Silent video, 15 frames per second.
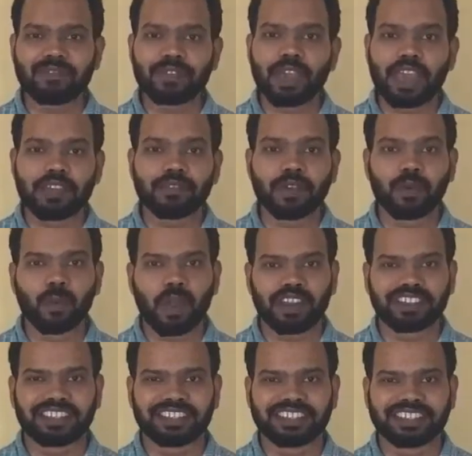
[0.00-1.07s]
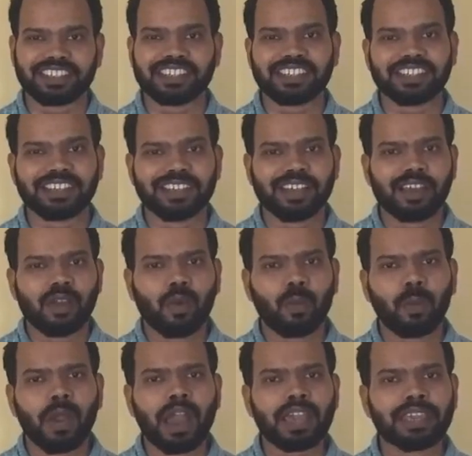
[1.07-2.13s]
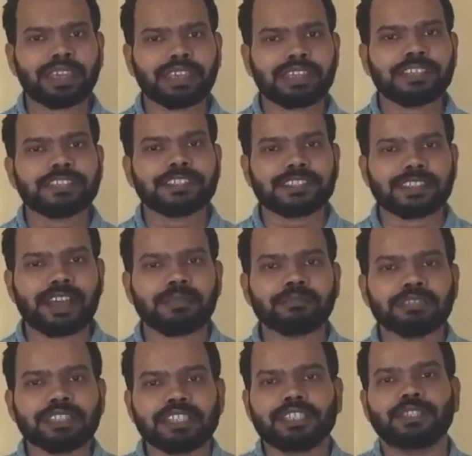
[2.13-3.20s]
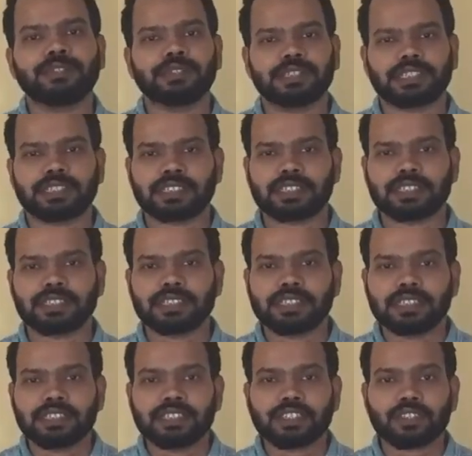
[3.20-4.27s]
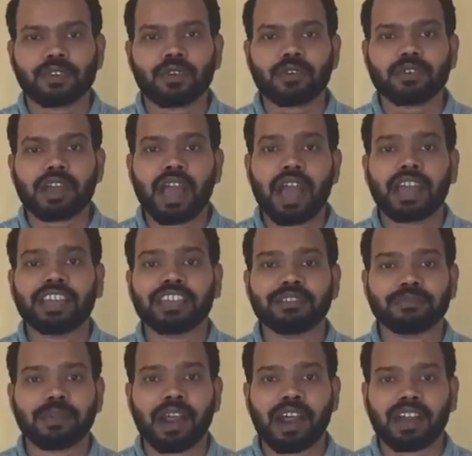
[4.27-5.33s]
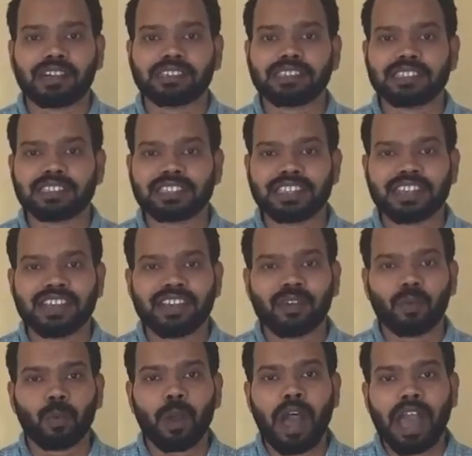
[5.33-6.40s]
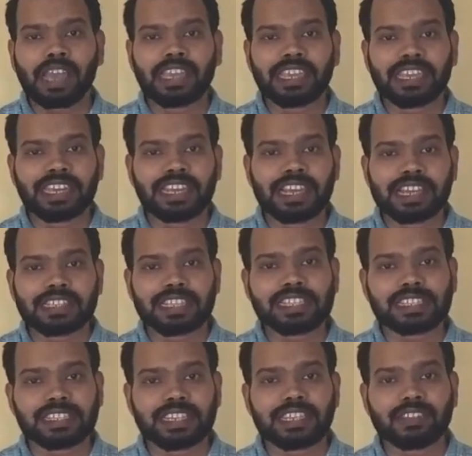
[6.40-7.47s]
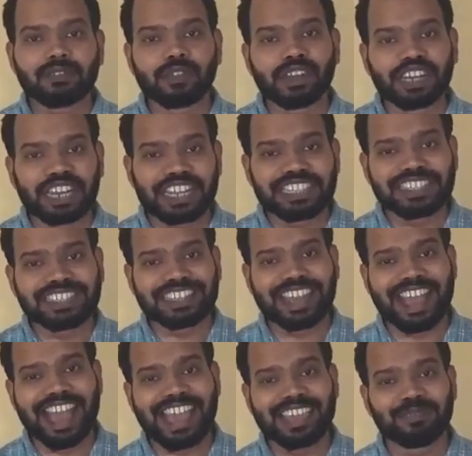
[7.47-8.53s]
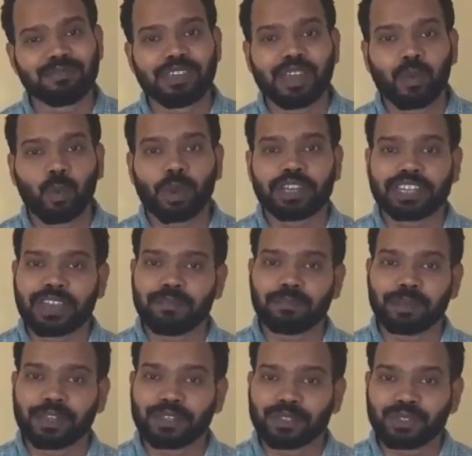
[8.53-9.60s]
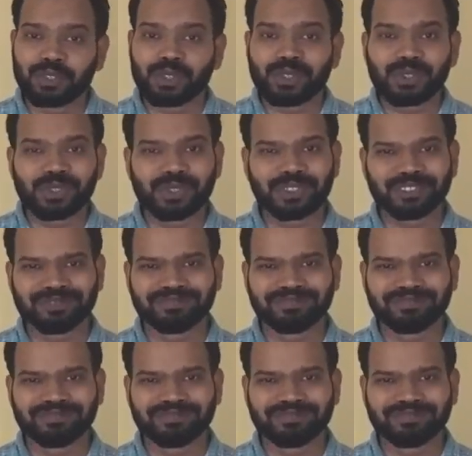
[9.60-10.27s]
you ever wondered why some students score higher marks while they study for less time when compared to you?